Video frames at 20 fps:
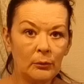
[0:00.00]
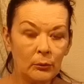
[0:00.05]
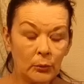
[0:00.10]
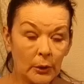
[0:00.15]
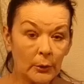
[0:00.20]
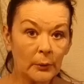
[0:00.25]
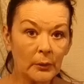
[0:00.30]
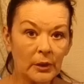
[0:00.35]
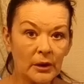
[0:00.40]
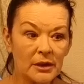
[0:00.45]

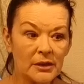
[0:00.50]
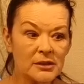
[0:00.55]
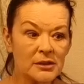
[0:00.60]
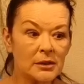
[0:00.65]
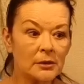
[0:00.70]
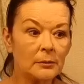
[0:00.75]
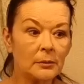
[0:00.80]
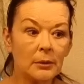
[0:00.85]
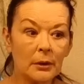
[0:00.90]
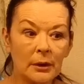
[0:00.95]
what are we going to
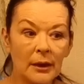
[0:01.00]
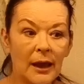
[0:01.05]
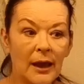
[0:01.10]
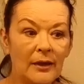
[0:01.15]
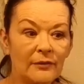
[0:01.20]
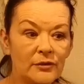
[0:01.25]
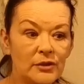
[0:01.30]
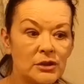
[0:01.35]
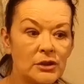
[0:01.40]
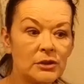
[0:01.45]
do? We're going to
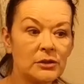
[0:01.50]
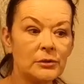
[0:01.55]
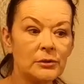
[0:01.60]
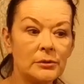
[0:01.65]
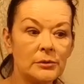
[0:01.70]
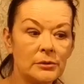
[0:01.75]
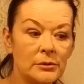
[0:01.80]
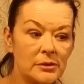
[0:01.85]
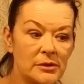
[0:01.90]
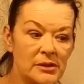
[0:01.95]
have to
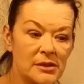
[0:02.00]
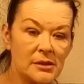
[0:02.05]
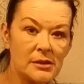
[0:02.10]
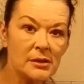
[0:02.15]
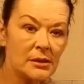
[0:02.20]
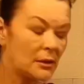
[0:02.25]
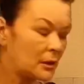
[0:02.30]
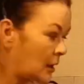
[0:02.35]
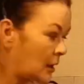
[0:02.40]
use